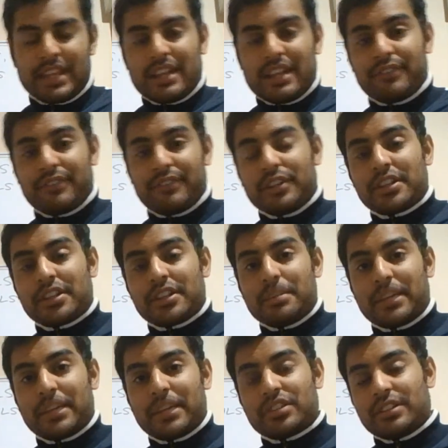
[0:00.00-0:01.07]
If you look at the
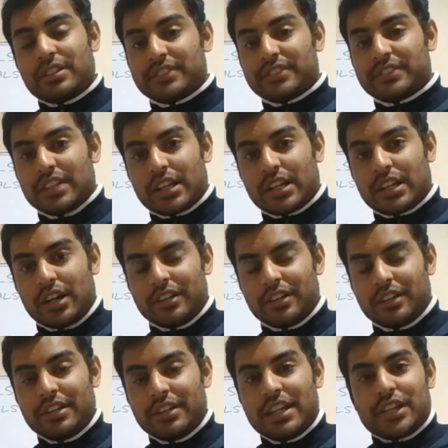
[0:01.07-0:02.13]
picture of
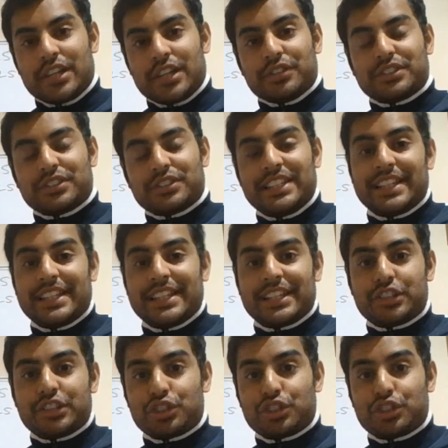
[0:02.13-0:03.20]
silicon, you'll see that
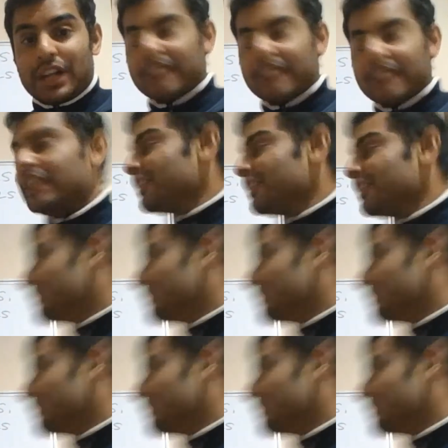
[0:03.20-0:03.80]
it's shiny,